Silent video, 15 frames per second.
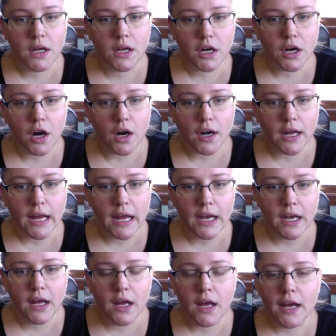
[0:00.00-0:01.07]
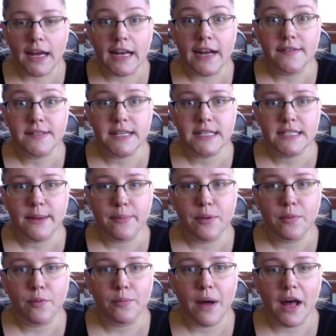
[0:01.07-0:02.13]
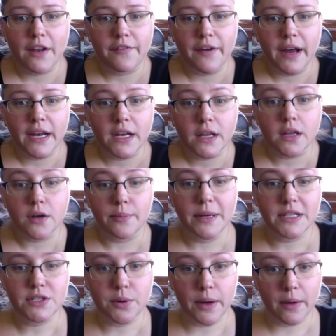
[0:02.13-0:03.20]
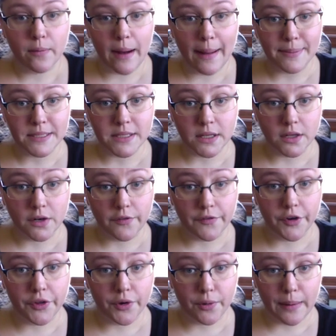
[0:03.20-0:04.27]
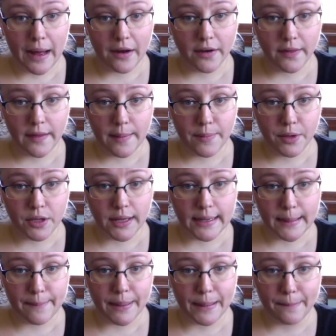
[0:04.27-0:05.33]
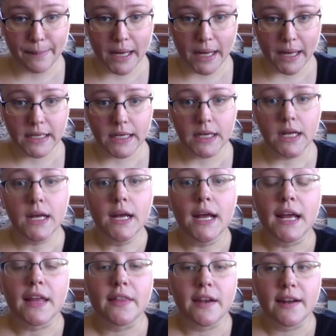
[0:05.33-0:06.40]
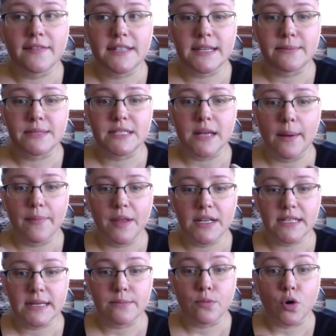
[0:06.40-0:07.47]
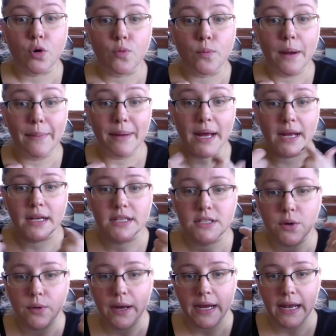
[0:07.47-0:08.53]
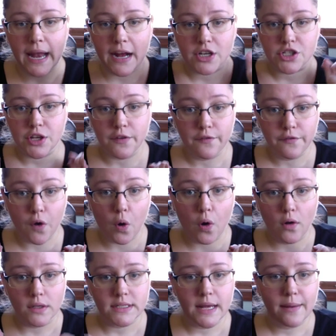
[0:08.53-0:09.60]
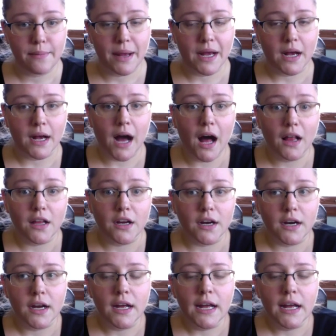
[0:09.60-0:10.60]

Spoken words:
cardigan. And I've seen some people modify it a little bit, so it wraps a little further around and they put like a big button. And then I've seen some that did more ribbing, so it can actually fold and make a collar.